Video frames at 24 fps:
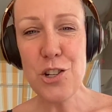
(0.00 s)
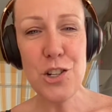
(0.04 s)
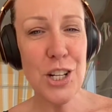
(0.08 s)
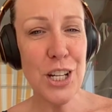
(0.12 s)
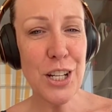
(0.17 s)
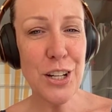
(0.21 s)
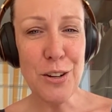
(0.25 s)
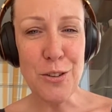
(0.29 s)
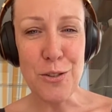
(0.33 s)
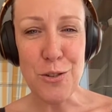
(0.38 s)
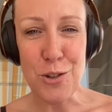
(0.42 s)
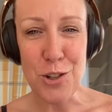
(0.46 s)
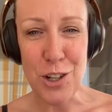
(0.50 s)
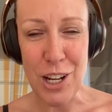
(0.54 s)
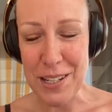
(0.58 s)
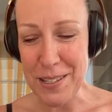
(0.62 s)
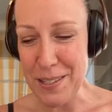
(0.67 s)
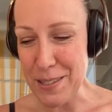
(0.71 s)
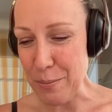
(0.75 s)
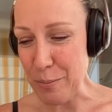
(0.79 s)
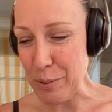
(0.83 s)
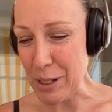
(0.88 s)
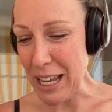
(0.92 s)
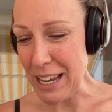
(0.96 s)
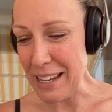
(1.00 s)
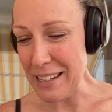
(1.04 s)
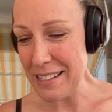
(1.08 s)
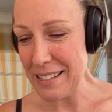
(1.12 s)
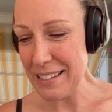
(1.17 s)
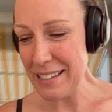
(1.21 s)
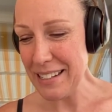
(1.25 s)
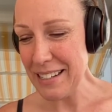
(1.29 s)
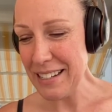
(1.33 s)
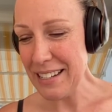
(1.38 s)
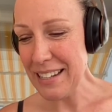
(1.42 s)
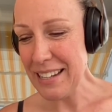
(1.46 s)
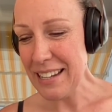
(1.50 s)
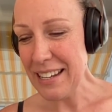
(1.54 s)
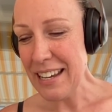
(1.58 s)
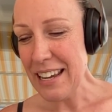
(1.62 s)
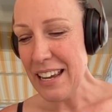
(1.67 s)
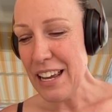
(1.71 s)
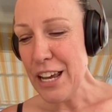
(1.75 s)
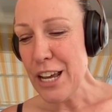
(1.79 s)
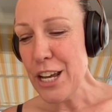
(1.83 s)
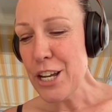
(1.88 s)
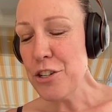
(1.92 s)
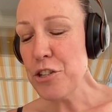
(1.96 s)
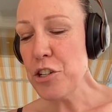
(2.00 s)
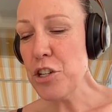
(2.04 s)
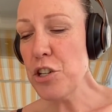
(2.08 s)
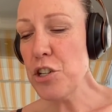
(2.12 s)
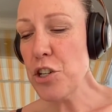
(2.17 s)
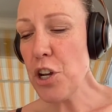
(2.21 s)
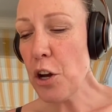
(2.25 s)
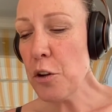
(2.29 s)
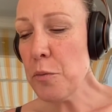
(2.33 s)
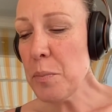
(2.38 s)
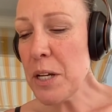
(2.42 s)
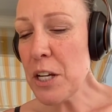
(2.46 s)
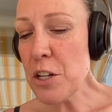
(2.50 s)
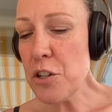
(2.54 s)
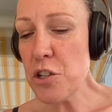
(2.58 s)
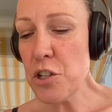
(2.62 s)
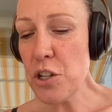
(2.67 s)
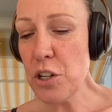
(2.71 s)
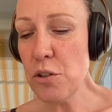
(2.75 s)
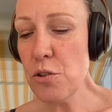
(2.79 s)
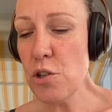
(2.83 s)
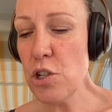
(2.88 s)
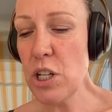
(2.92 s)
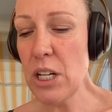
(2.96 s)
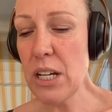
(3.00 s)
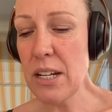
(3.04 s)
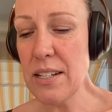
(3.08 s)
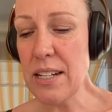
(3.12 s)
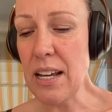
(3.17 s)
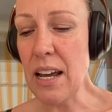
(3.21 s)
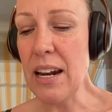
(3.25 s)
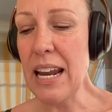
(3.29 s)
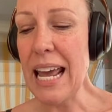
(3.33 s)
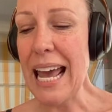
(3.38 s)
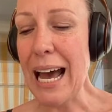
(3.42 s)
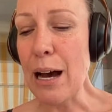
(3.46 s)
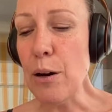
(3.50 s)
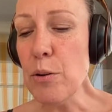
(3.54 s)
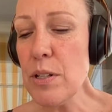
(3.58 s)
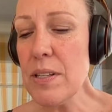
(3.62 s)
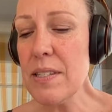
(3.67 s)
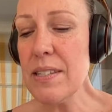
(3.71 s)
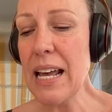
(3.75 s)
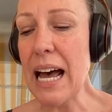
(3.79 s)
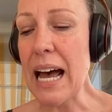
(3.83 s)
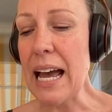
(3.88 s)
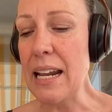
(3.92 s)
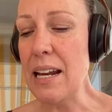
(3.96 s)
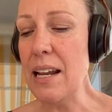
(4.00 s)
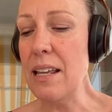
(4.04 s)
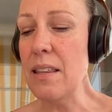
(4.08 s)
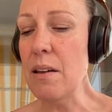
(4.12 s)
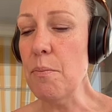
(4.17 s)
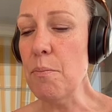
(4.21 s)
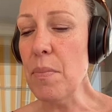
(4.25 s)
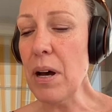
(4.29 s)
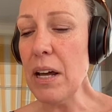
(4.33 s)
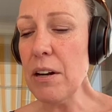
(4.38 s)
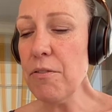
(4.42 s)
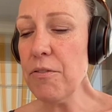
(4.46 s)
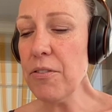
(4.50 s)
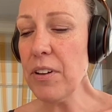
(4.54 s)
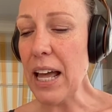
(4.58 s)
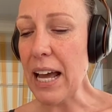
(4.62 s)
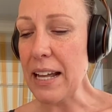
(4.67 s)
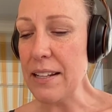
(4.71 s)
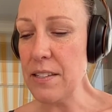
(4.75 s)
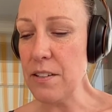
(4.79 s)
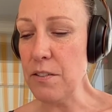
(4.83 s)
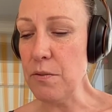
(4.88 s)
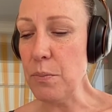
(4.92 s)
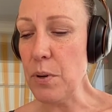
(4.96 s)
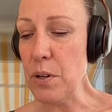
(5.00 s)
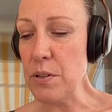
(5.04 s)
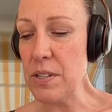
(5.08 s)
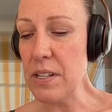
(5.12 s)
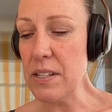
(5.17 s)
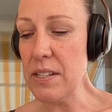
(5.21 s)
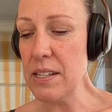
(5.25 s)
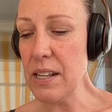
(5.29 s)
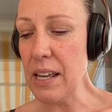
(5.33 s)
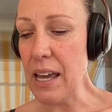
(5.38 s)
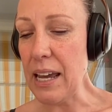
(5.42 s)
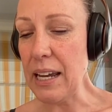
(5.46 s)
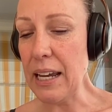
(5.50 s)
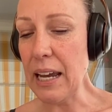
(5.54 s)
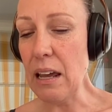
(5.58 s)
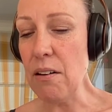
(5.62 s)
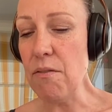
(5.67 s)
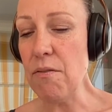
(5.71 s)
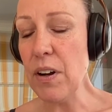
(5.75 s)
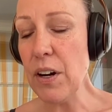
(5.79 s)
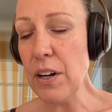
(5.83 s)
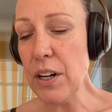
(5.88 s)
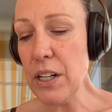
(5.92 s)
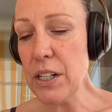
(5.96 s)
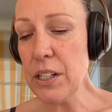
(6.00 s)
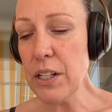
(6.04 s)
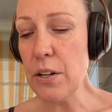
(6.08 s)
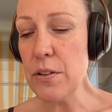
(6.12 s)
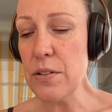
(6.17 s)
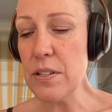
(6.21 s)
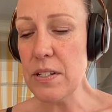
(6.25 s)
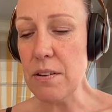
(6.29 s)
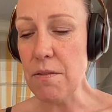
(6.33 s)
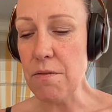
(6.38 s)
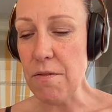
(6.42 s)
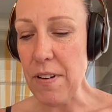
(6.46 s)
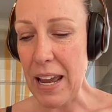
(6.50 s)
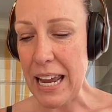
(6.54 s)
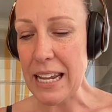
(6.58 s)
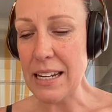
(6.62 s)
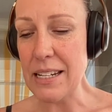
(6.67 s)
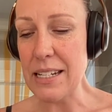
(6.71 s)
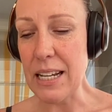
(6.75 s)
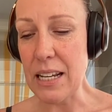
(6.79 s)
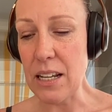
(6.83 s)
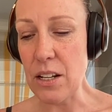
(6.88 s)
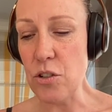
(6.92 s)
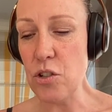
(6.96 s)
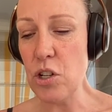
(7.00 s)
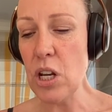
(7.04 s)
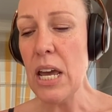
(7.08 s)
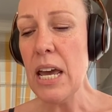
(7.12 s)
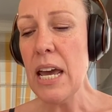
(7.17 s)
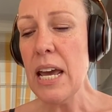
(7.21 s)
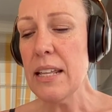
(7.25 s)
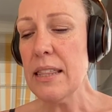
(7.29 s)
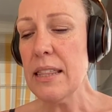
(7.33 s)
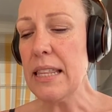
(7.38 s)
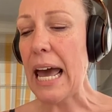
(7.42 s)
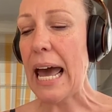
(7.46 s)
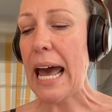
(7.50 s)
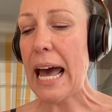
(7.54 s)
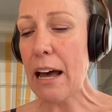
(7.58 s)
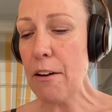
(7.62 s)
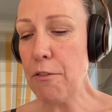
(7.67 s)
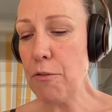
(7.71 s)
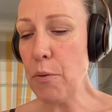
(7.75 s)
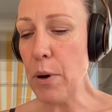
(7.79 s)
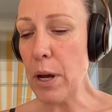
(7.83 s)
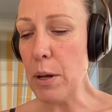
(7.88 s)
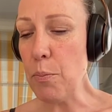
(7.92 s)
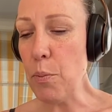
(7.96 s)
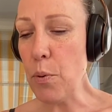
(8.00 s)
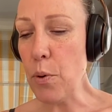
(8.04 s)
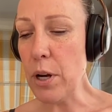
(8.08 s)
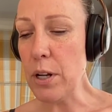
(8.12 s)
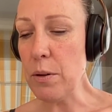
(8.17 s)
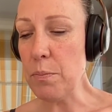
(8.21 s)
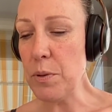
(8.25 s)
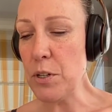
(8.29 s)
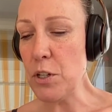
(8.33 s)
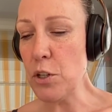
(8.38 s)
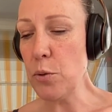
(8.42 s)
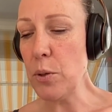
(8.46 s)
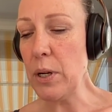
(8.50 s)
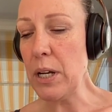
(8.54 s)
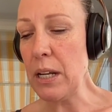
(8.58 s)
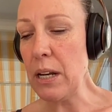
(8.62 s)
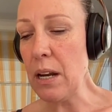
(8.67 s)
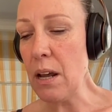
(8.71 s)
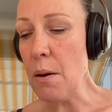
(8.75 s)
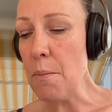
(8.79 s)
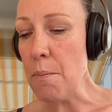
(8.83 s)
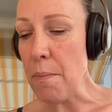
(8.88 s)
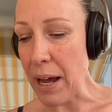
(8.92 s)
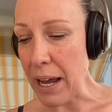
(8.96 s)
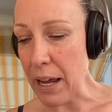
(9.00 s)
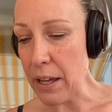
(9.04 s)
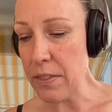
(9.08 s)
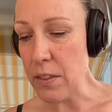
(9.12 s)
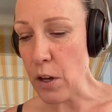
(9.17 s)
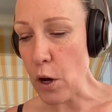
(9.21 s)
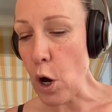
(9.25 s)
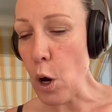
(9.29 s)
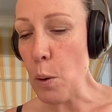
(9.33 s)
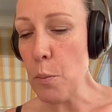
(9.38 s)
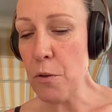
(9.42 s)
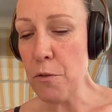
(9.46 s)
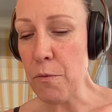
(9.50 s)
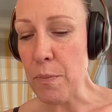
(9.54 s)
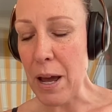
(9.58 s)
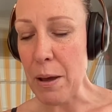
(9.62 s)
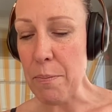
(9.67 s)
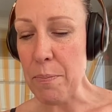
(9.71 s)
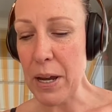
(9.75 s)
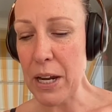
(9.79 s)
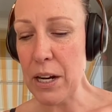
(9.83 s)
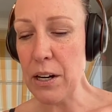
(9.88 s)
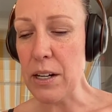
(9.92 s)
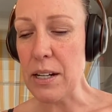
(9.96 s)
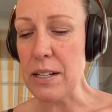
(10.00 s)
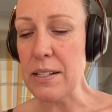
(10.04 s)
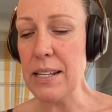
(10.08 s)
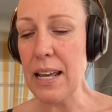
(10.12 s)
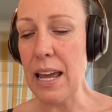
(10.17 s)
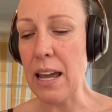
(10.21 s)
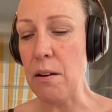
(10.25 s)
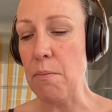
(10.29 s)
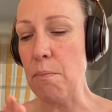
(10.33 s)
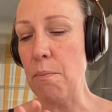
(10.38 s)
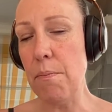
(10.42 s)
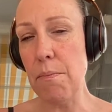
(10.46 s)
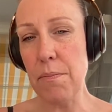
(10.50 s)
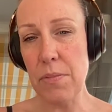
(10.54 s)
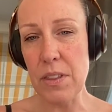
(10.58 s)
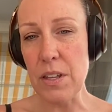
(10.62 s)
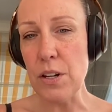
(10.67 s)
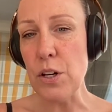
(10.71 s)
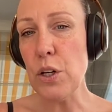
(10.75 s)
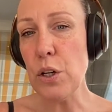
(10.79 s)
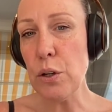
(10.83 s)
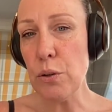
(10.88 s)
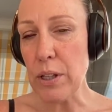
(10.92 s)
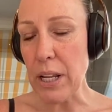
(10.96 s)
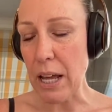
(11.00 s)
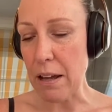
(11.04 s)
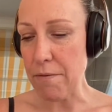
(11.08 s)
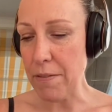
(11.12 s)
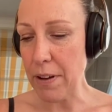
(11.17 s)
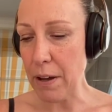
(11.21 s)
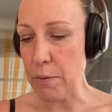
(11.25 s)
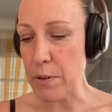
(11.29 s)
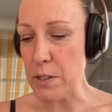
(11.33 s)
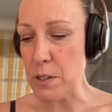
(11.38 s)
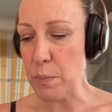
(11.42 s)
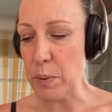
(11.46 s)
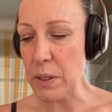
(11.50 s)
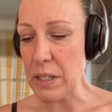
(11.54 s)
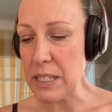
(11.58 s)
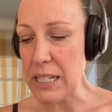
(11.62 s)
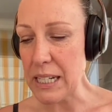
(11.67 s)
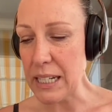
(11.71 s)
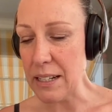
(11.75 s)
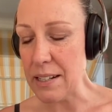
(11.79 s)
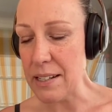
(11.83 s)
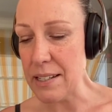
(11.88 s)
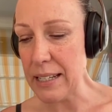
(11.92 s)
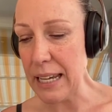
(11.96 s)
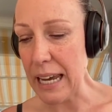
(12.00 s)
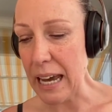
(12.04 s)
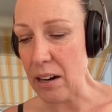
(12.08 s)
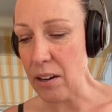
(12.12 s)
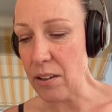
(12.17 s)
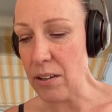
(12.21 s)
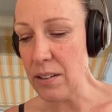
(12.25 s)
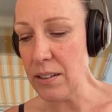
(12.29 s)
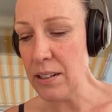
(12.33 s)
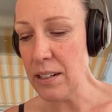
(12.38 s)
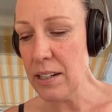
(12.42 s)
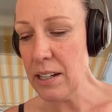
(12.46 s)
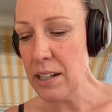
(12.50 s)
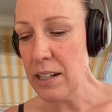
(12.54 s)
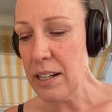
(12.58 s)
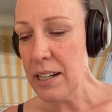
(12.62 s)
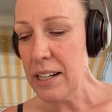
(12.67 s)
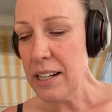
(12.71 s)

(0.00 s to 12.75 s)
She knew just the place. She showed me a shoot she had done outside in the mud flats of Moses Lake and very close to Vantage, the halfway point between my, the home of my parents and the new life I was building in Seattle.